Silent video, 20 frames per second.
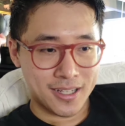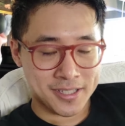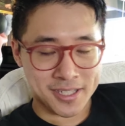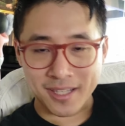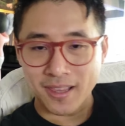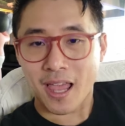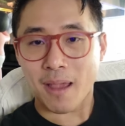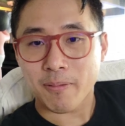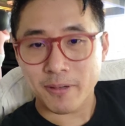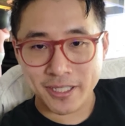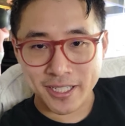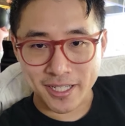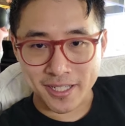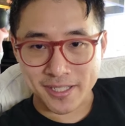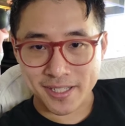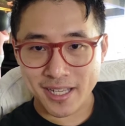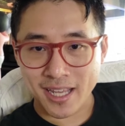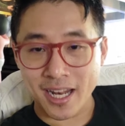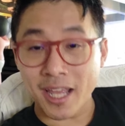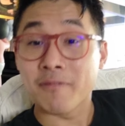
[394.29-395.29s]

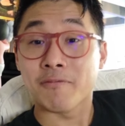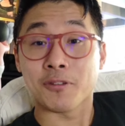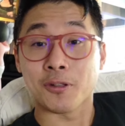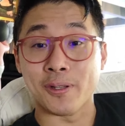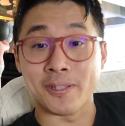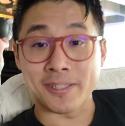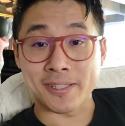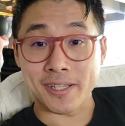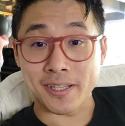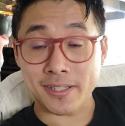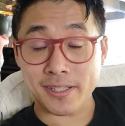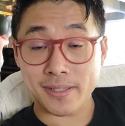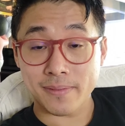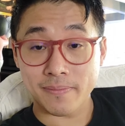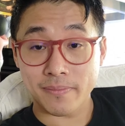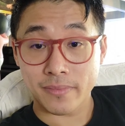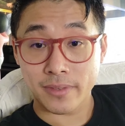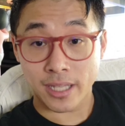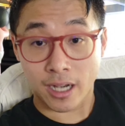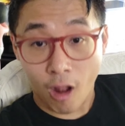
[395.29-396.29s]
celebrities and influencers
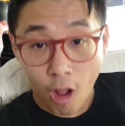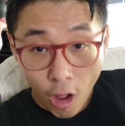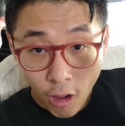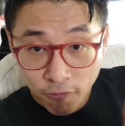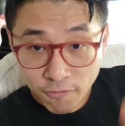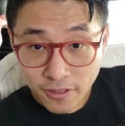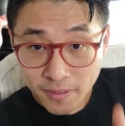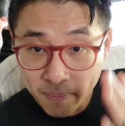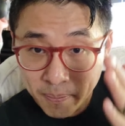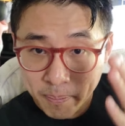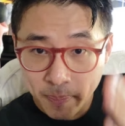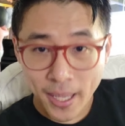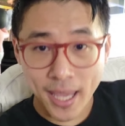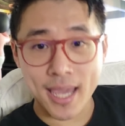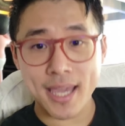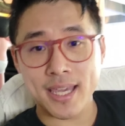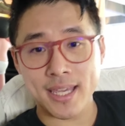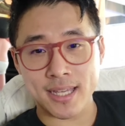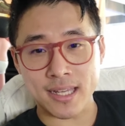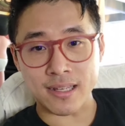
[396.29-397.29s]
that are often
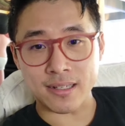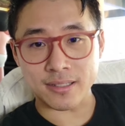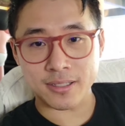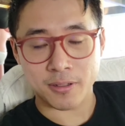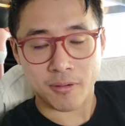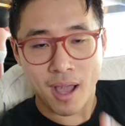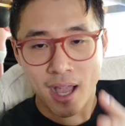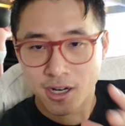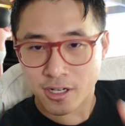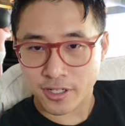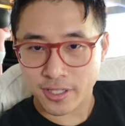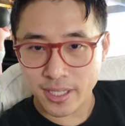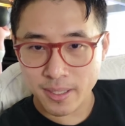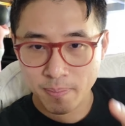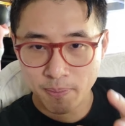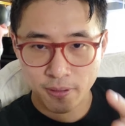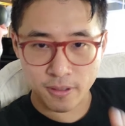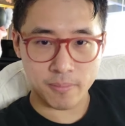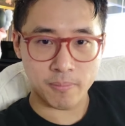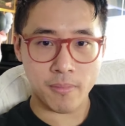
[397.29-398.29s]
paid to
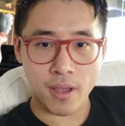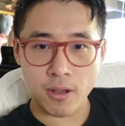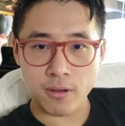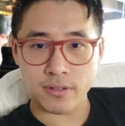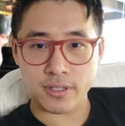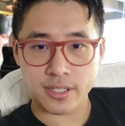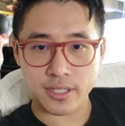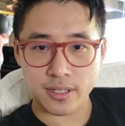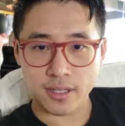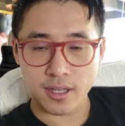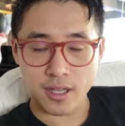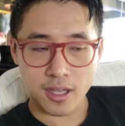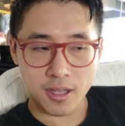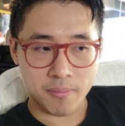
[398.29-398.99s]
actually promote